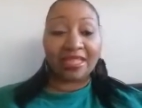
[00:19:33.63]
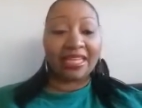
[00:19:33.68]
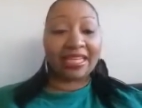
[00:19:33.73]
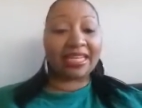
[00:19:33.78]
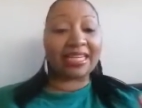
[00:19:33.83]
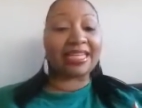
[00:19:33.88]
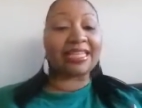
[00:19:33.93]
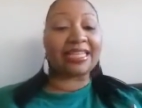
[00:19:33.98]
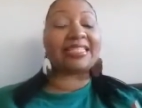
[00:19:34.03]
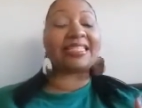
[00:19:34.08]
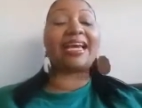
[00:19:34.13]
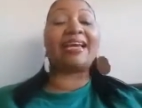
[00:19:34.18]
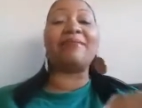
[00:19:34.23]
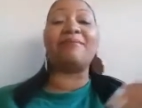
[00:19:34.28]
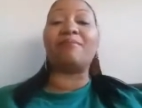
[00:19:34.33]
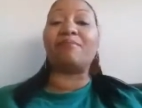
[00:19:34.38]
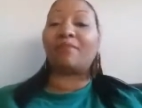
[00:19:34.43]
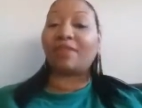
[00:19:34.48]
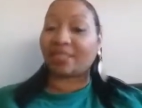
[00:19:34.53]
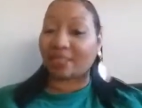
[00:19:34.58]
It is
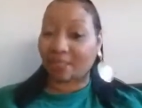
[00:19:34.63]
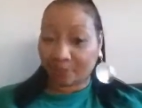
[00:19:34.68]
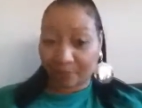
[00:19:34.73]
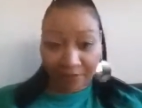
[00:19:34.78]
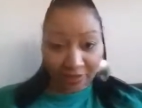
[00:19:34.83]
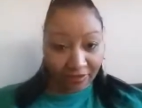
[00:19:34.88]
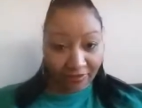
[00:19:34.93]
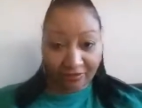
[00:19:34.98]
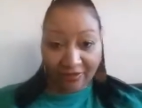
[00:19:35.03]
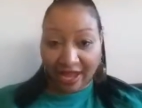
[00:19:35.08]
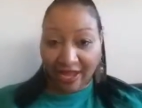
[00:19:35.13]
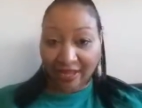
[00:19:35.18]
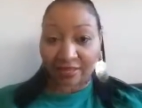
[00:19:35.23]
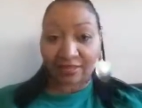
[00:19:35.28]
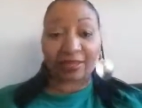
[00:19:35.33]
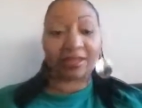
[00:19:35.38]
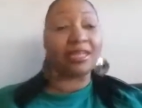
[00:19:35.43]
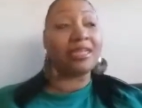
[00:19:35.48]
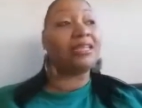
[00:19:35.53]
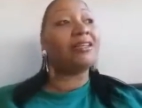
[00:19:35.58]
a much bigger
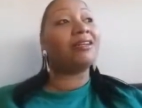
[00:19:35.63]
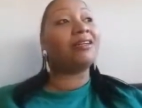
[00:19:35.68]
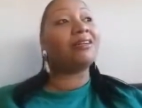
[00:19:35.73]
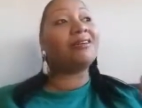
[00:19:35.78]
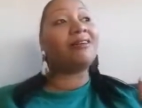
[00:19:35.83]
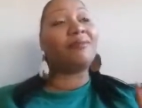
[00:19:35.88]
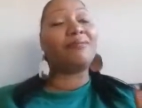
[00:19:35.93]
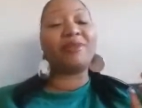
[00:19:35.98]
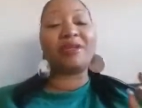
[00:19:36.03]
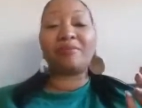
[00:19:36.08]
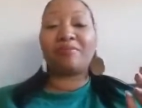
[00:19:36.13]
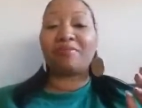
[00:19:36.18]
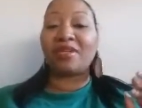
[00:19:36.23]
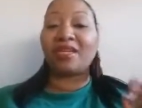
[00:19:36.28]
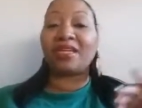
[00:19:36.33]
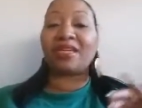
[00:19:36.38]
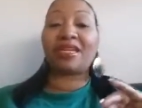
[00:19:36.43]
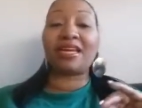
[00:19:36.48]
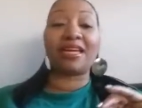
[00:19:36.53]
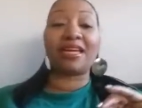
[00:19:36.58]
factor.
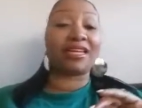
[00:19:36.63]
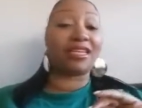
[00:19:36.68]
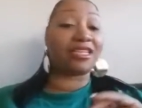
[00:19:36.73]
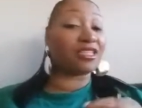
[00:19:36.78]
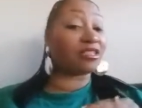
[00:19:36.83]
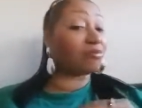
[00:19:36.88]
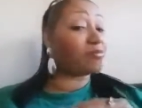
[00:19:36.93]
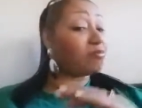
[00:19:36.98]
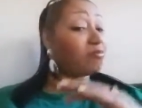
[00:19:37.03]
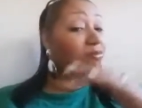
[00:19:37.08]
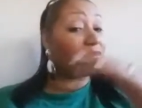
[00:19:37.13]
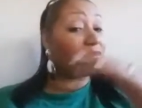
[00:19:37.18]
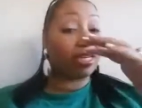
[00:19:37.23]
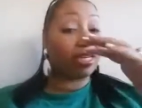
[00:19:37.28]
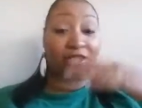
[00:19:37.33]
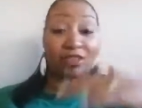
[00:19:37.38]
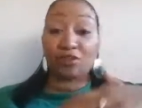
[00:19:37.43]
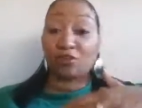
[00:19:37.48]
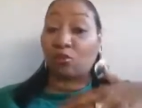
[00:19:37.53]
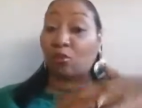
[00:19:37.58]
Commitment is
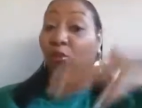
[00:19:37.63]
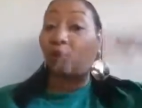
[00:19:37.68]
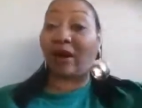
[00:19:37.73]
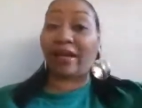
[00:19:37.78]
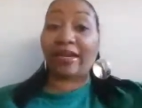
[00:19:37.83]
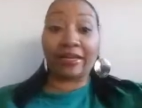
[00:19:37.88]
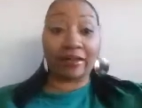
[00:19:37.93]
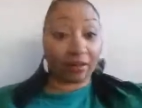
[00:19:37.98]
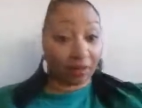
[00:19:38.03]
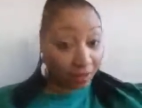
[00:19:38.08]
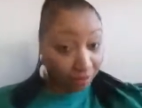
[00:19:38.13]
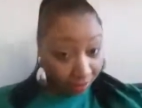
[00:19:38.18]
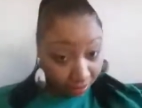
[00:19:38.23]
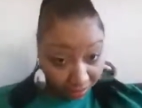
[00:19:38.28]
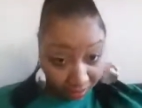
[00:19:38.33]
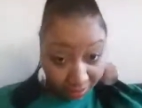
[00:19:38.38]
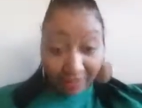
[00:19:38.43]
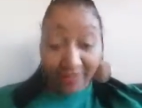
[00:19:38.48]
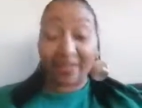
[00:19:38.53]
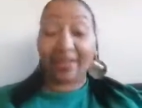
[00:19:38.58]
is
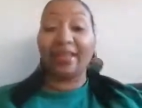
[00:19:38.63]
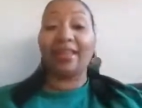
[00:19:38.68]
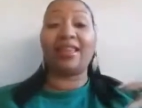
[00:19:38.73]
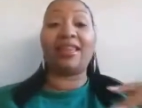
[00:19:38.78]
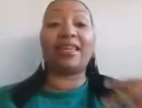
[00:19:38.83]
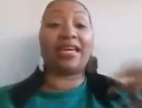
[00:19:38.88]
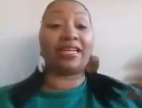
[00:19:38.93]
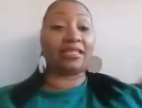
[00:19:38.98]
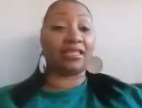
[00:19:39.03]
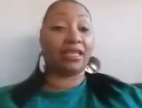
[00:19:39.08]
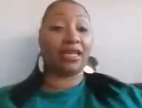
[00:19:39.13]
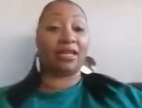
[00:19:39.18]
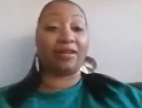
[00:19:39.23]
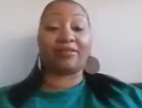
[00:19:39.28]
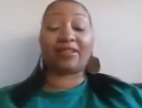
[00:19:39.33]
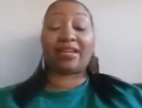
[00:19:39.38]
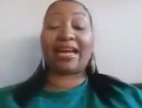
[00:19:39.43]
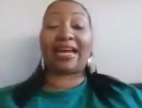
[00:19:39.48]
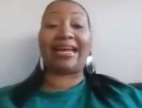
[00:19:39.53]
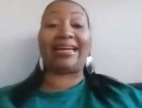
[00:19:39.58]
greater than
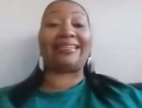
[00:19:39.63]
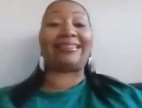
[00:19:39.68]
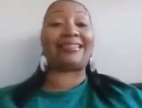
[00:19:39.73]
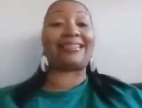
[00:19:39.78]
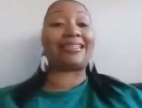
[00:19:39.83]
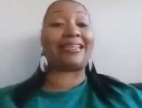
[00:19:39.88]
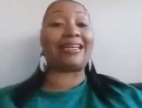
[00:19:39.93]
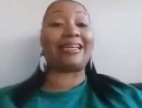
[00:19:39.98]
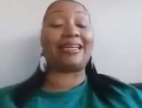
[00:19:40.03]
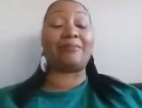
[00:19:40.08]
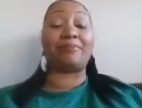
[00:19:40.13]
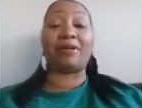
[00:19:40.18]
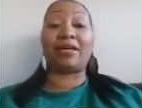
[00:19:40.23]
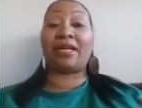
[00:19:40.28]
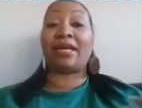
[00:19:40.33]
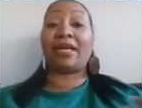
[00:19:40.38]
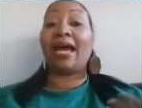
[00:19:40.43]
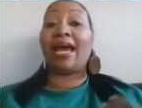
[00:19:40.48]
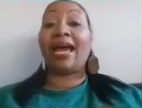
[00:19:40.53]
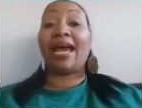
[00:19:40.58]
love, and I hate to say it,
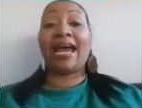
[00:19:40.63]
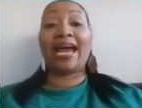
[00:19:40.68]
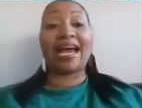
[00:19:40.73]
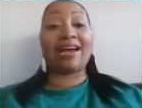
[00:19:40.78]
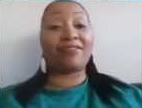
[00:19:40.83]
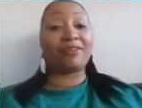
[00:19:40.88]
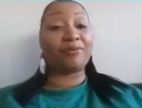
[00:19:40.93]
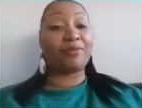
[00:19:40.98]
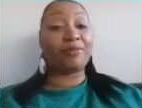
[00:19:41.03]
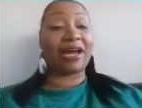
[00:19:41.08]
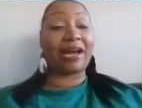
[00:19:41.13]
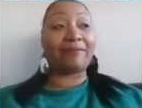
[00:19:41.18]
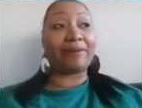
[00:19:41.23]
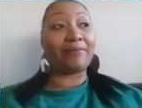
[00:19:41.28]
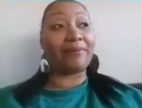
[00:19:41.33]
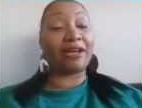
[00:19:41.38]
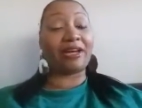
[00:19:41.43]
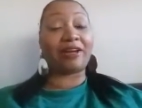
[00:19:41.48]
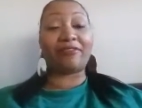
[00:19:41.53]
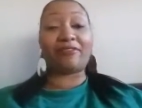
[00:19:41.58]
but every morning I've
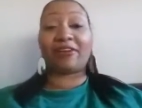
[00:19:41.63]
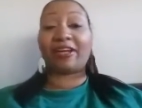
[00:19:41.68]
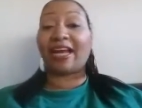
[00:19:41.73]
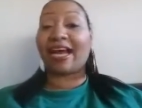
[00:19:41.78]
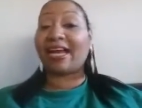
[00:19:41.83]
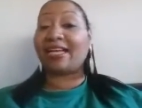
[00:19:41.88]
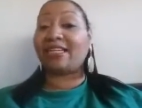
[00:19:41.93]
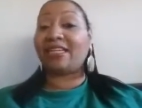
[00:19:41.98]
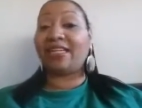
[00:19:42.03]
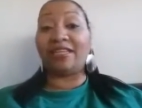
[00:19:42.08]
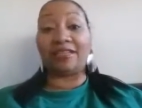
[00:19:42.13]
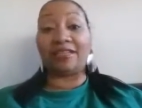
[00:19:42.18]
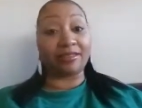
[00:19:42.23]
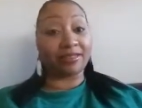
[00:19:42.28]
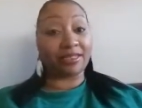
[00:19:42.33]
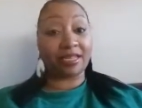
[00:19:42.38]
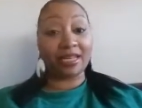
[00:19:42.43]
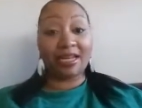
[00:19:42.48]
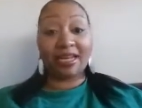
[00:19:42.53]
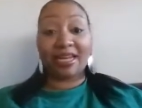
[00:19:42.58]
been married for nine
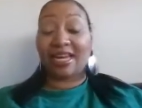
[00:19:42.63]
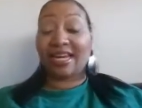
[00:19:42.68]
years,